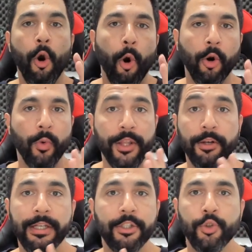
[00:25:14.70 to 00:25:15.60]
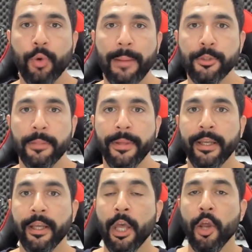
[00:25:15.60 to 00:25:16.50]
or whether he's
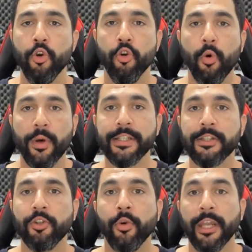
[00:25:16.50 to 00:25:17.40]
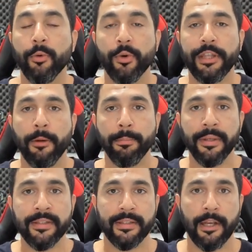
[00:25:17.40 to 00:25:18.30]
dropshipping, no one is doing it without
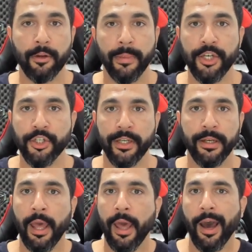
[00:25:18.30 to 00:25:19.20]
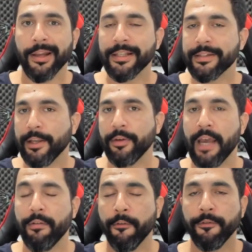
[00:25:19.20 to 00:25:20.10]
business automation, unless they only
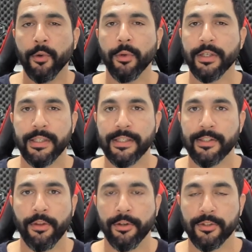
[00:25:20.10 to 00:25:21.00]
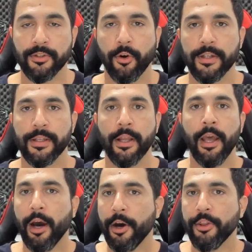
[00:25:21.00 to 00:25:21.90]
have a few listings on their stores.
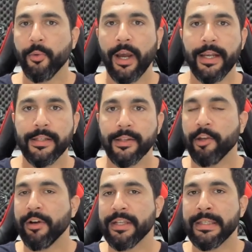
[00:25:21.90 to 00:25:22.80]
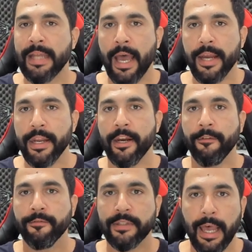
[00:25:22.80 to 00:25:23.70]
Otherwise, there is not
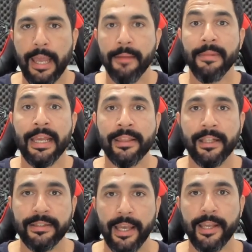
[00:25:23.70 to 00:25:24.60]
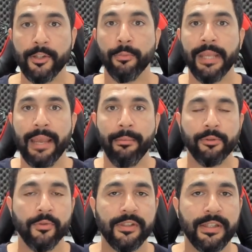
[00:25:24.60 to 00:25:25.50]
enough time in the day to be able
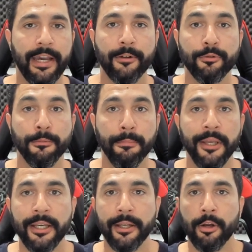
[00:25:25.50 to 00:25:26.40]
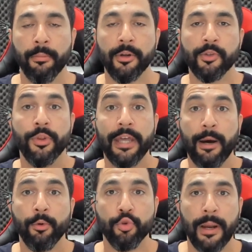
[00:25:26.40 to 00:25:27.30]
to scale to big numbers
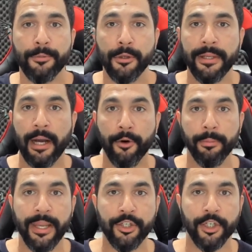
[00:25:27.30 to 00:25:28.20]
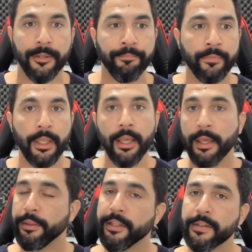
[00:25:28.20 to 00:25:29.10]
without dropshipping automation.
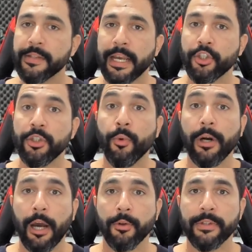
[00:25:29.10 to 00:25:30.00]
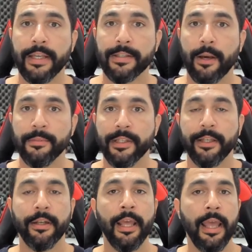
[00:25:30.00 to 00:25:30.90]
This is actually where AutoDS comes
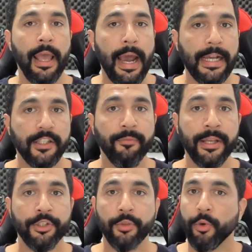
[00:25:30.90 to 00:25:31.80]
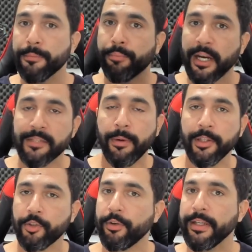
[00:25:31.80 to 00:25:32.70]
in. As I've mentioned, with price
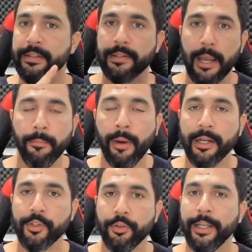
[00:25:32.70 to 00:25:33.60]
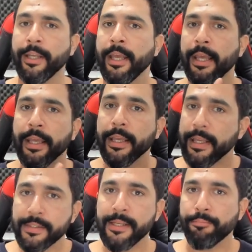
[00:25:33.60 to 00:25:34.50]
monitoring, stock monitoring,
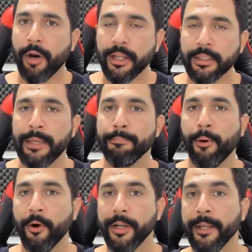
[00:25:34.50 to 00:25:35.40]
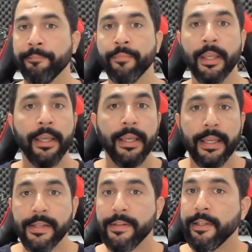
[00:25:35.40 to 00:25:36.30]
easy product importing,
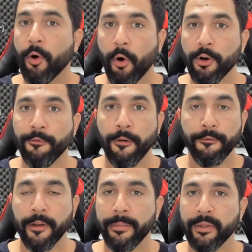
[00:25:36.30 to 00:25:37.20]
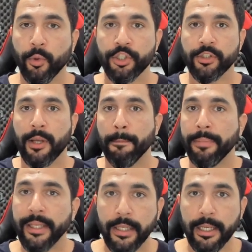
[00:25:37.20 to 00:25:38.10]
easy order fulfillment, which is
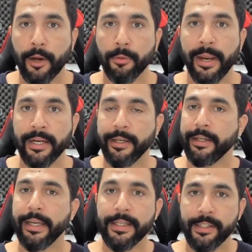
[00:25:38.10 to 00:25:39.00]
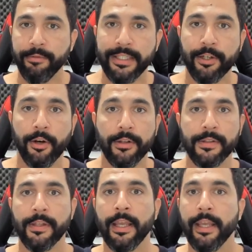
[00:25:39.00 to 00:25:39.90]
completely automated, easy
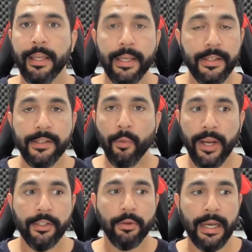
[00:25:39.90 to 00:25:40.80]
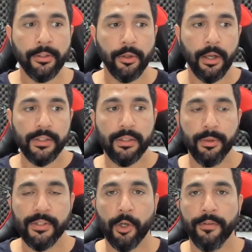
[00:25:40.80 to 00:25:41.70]
returns, easy way to handle
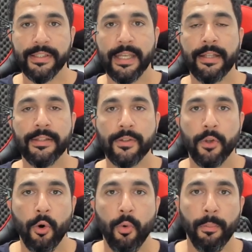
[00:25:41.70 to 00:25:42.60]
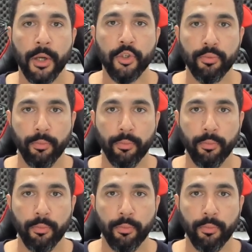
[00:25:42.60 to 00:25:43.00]
customer service, and so much